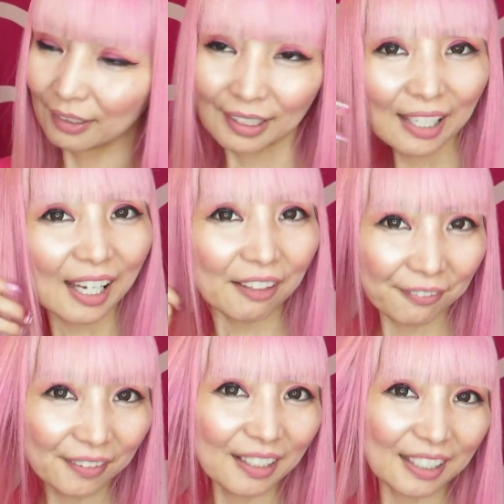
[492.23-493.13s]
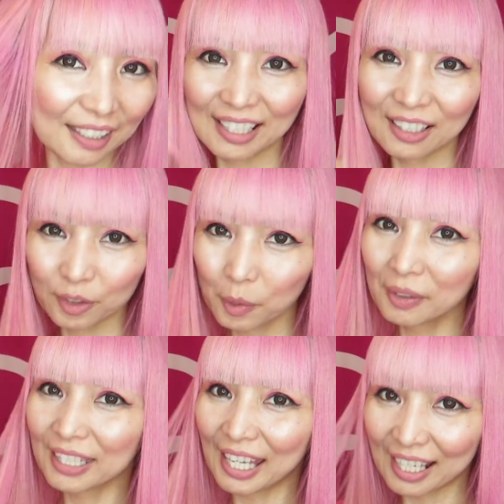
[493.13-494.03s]
Yeah, I feel like it
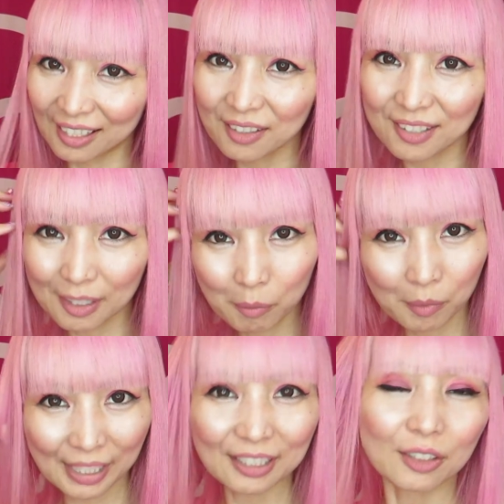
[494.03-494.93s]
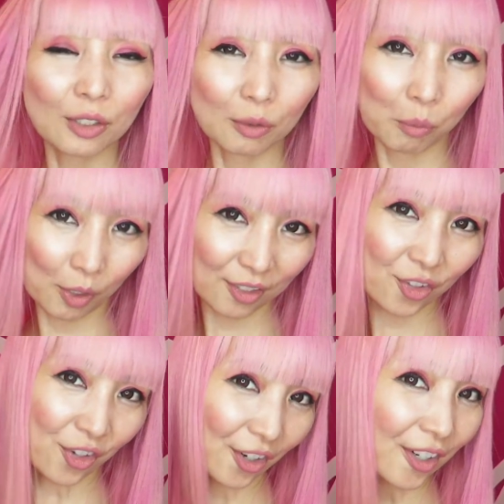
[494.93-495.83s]
totally added some like good
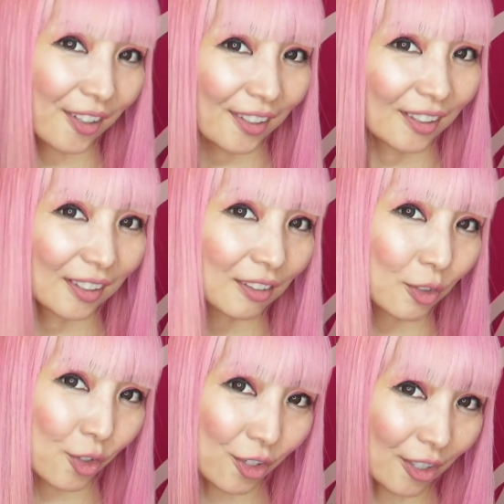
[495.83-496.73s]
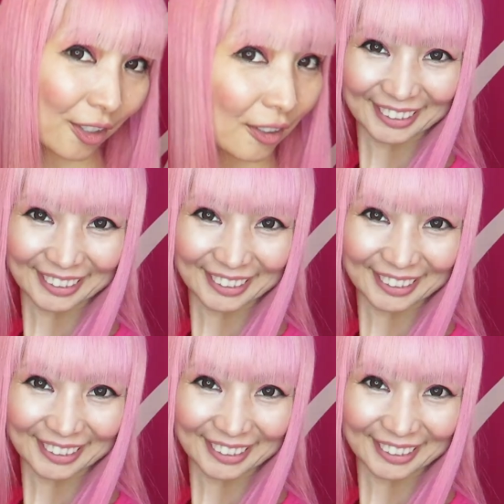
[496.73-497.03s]
moisture, for sure.